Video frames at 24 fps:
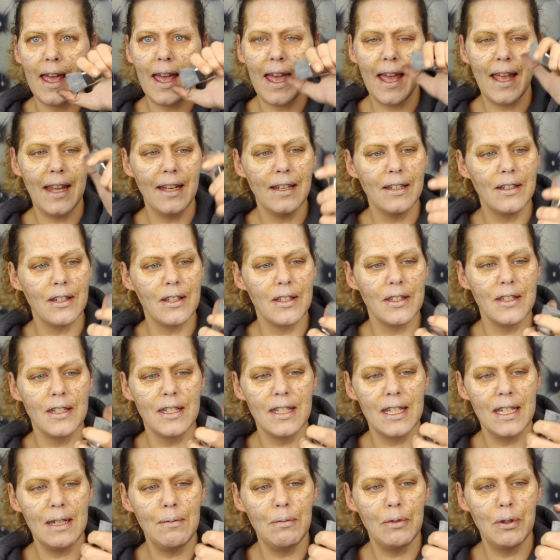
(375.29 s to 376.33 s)
hand
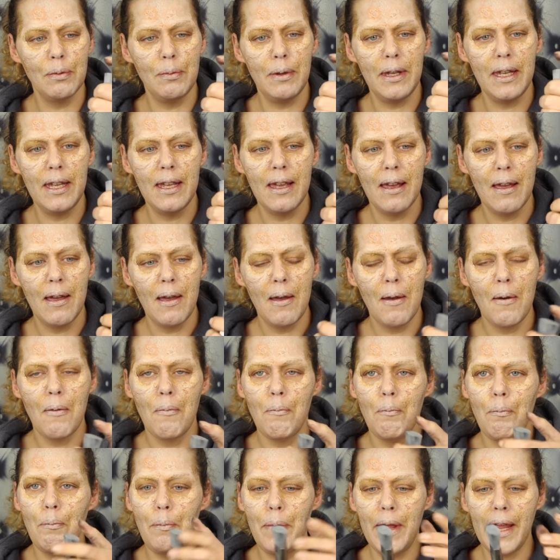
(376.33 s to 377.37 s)
doesn't seem to be
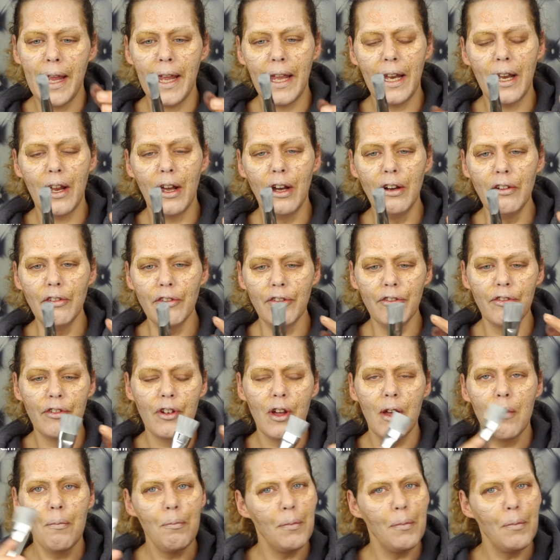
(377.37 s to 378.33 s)
big enough.